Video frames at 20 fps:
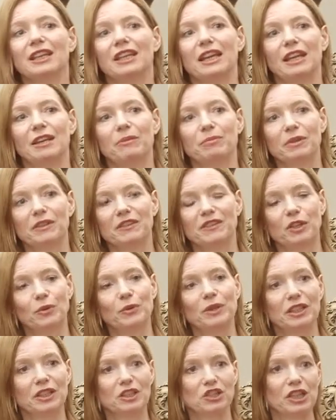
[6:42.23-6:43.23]
in
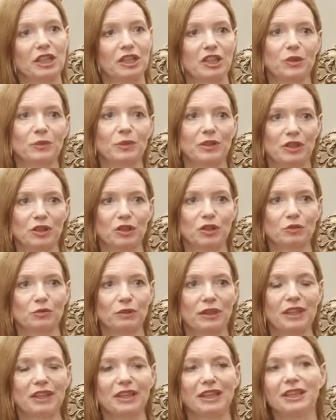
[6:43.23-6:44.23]
pursuing a genuine
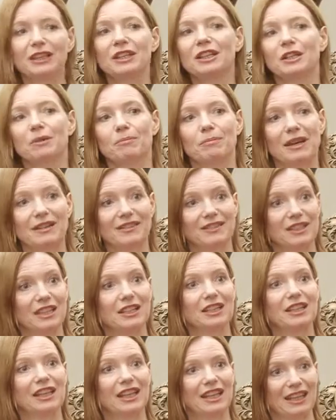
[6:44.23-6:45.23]
career by
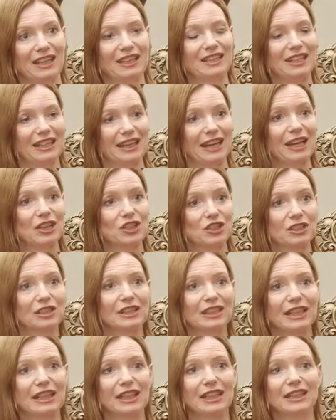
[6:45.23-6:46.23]
studying
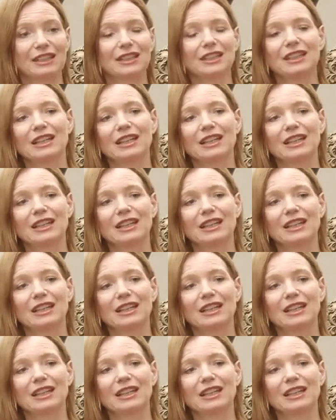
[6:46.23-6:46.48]
internationally.